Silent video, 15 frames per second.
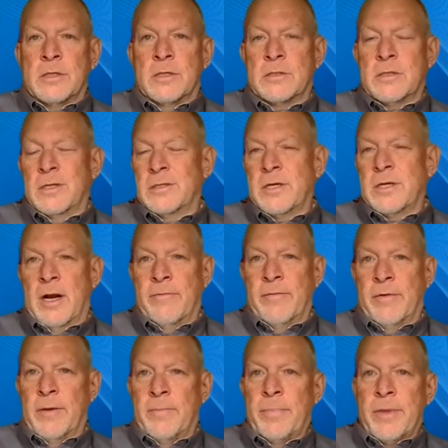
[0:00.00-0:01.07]
And it's kind
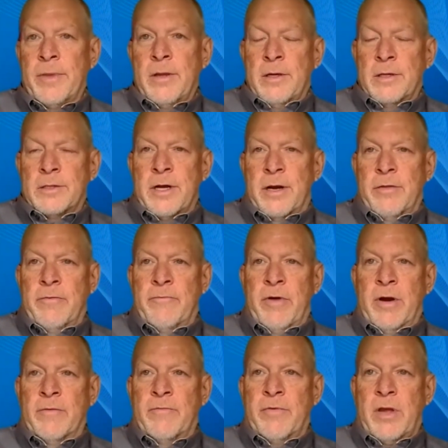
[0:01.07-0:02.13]
of
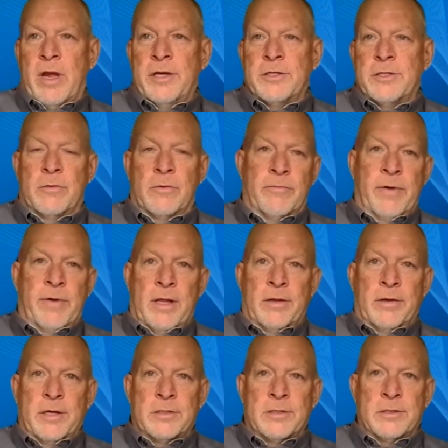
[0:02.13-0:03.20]
the verification or
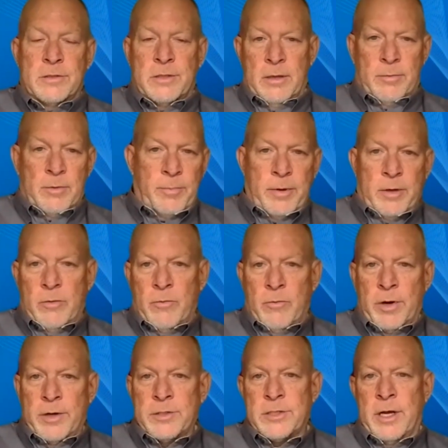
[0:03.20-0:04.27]
validation step, depending
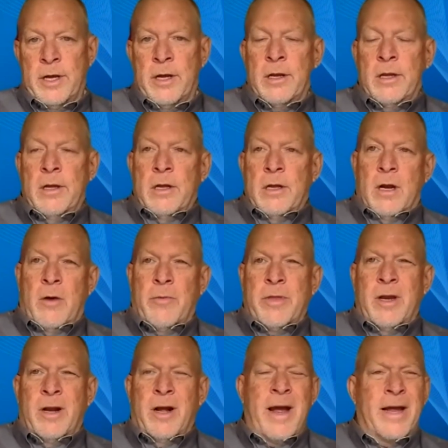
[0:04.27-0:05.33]
on where it's at.
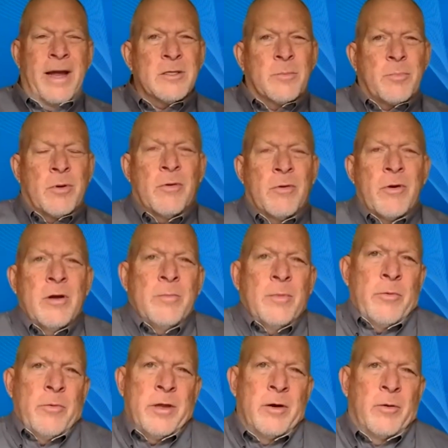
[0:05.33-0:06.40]
Not within a HACCP
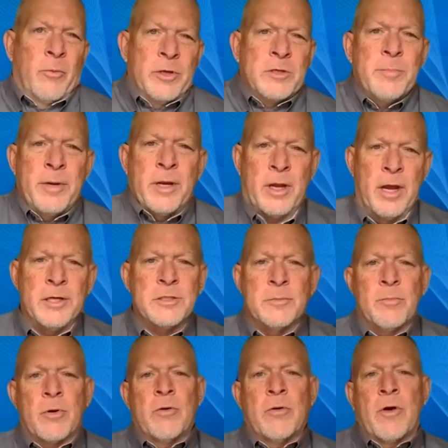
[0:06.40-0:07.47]
program, but within a risk
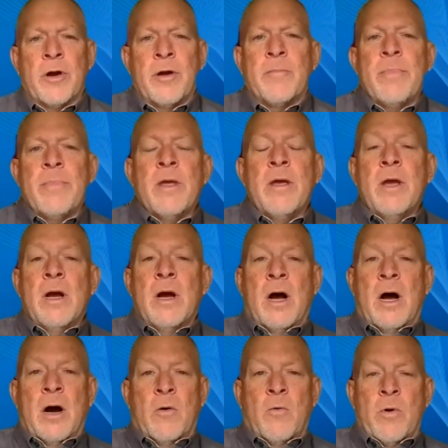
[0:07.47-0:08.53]
mitigation program,
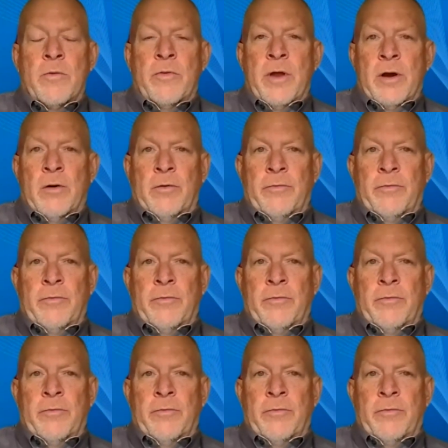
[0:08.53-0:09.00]
where